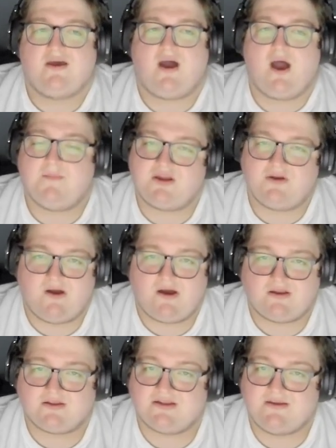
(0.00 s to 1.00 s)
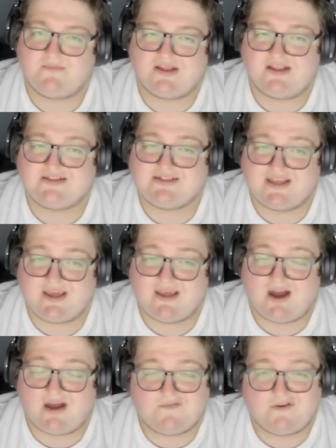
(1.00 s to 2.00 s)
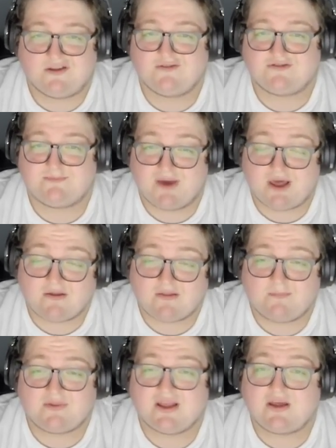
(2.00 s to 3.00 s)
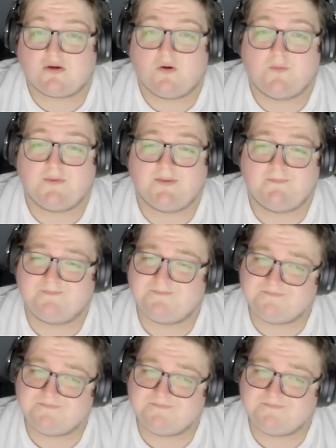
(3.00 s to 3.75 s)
I'm going to go out on a limb and say Iafallo is better than Blake Coleman.